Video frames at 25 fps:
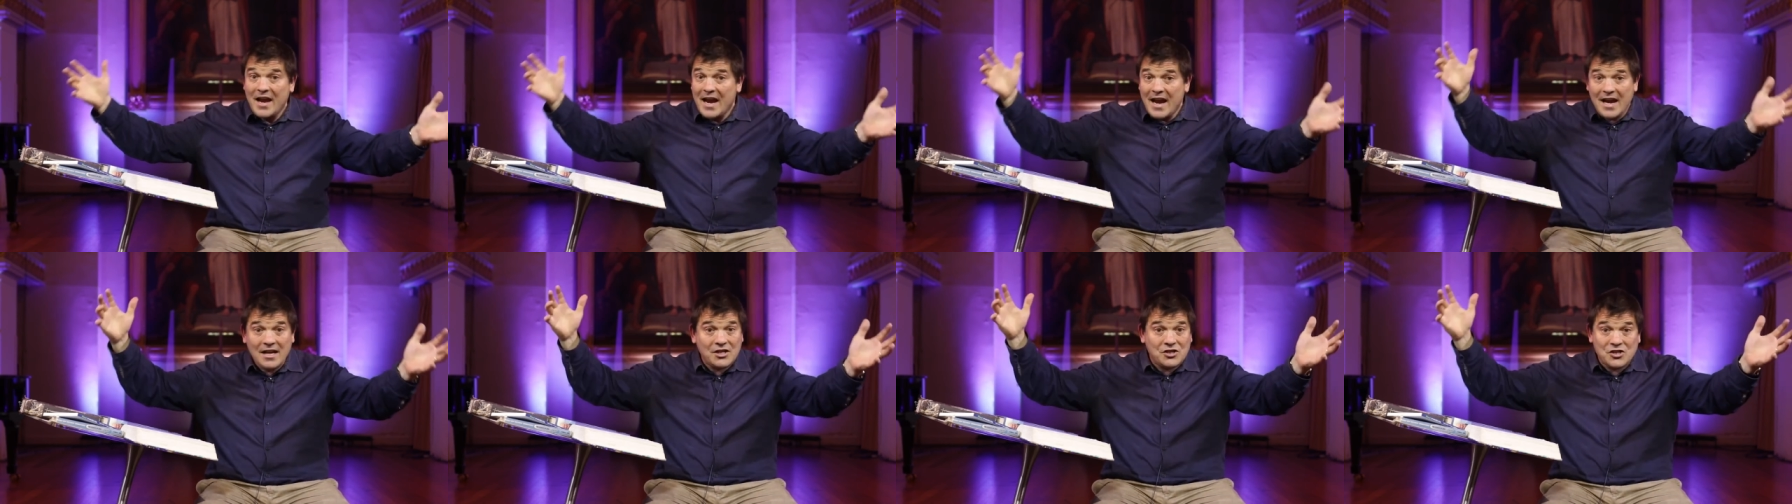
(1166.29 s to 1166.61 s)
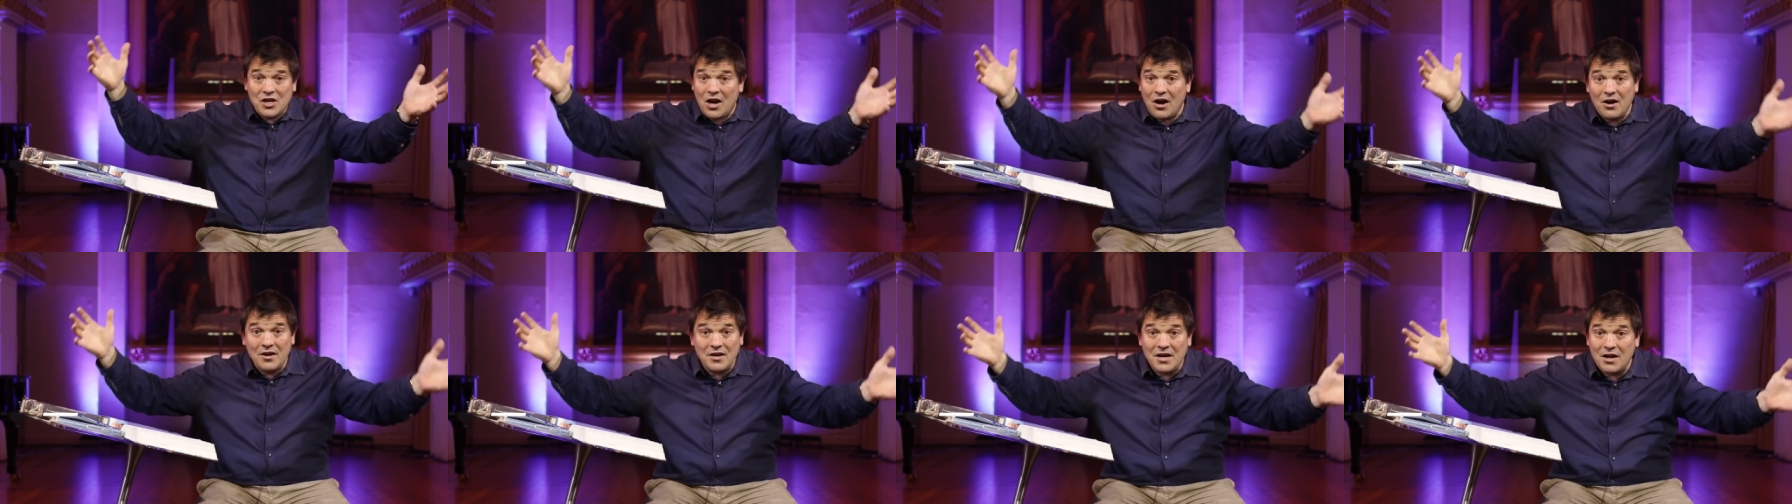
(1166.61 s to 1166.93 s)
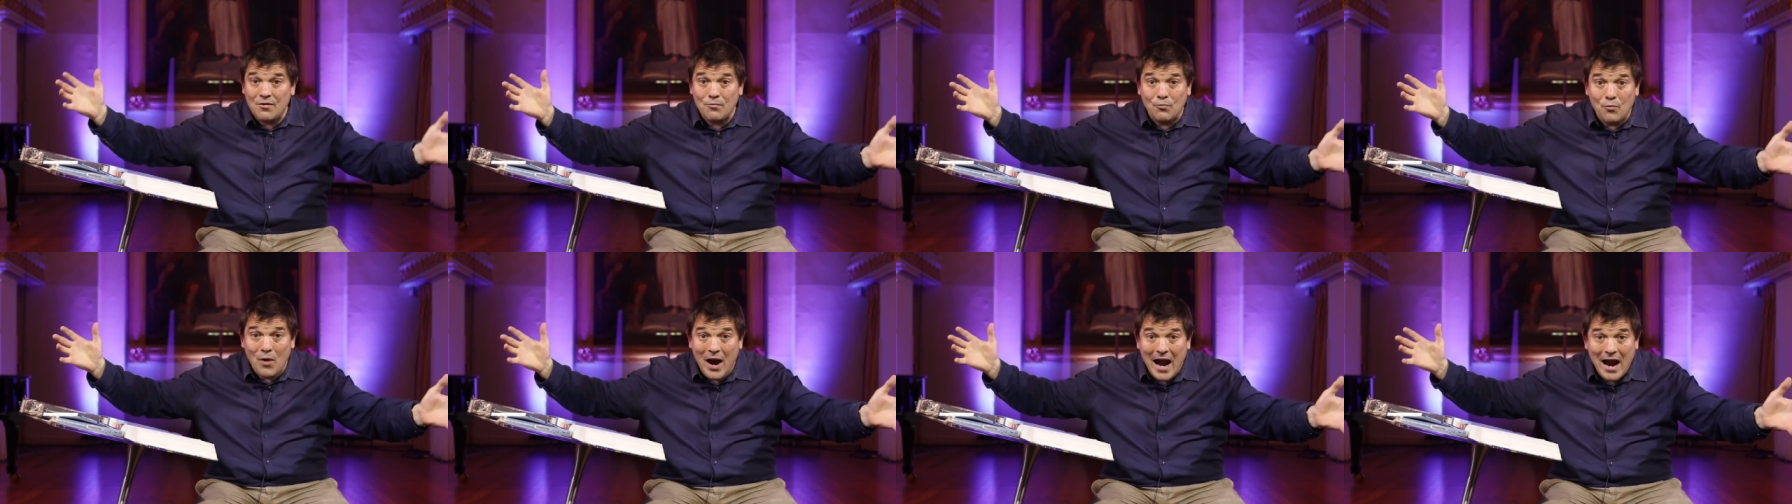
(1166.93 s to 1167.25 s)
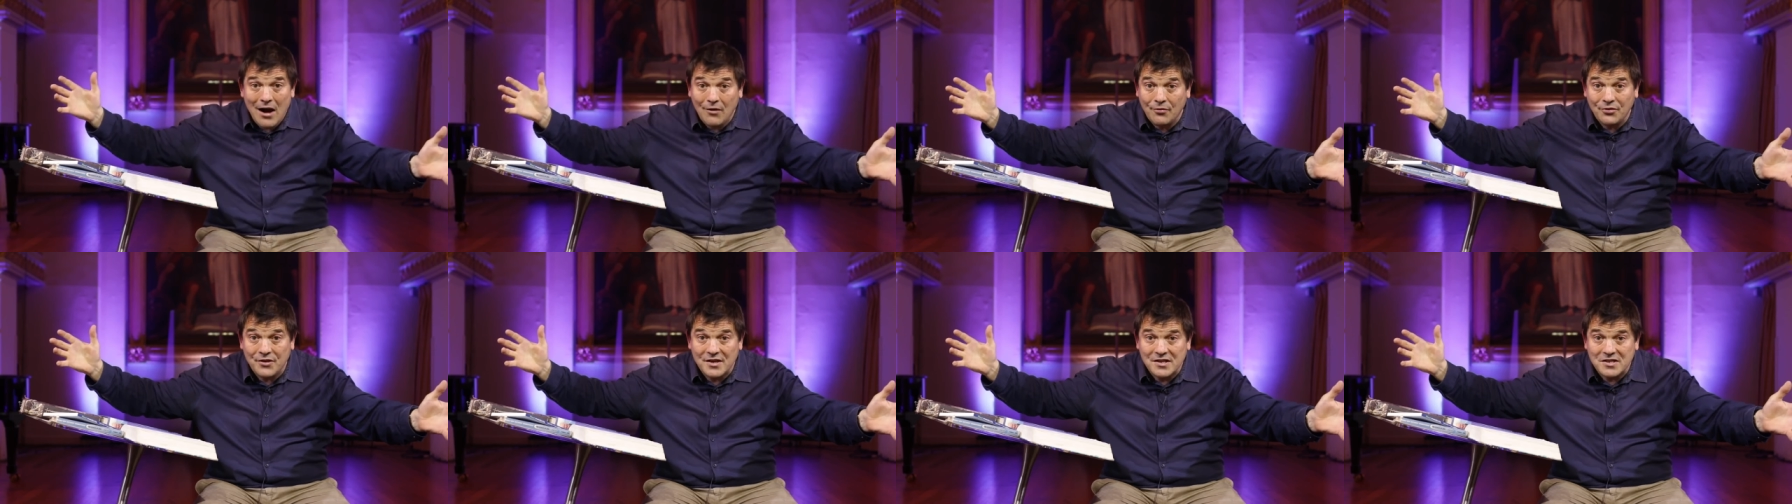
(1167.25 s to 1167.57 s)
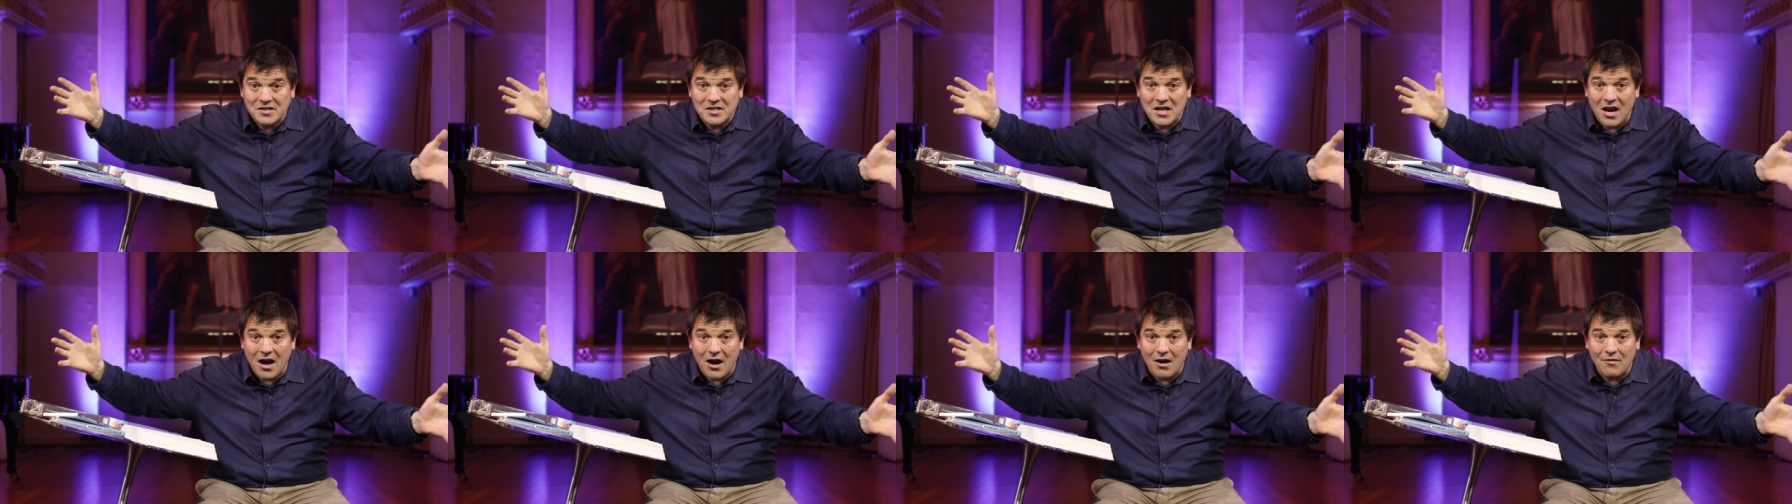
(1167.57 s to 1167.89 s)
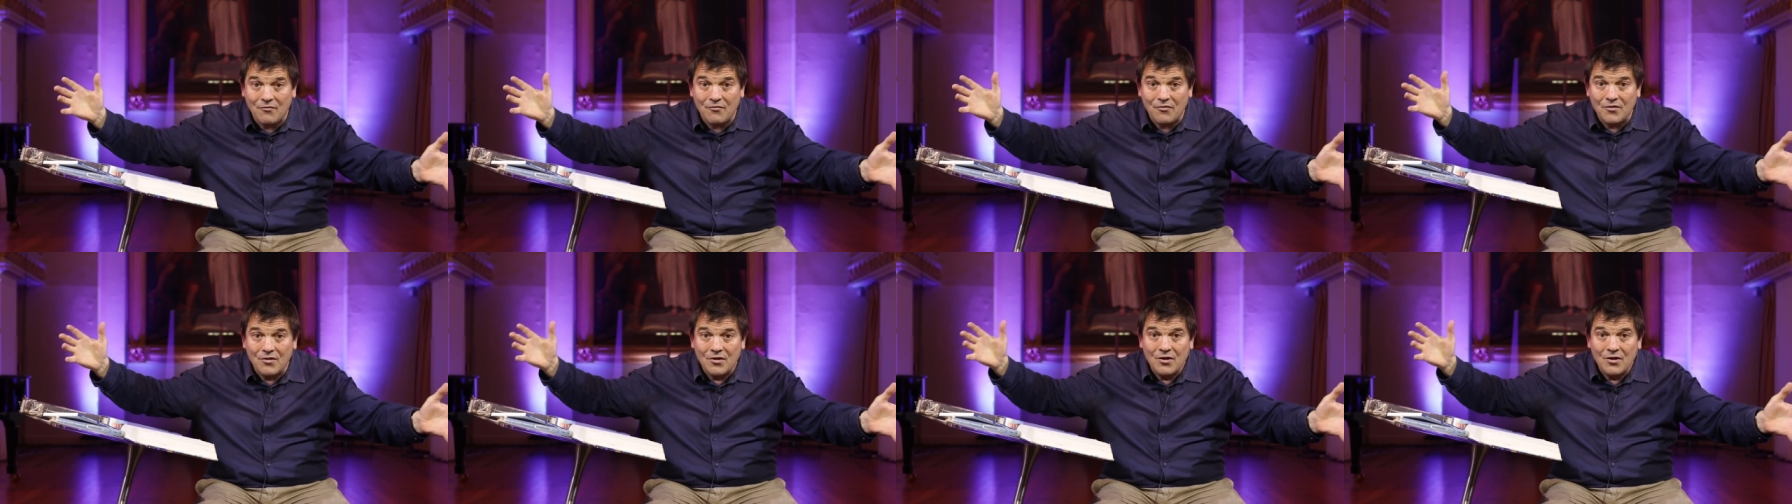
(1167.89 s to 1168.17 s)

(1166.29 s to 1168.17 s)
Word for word: It turned it round, this love.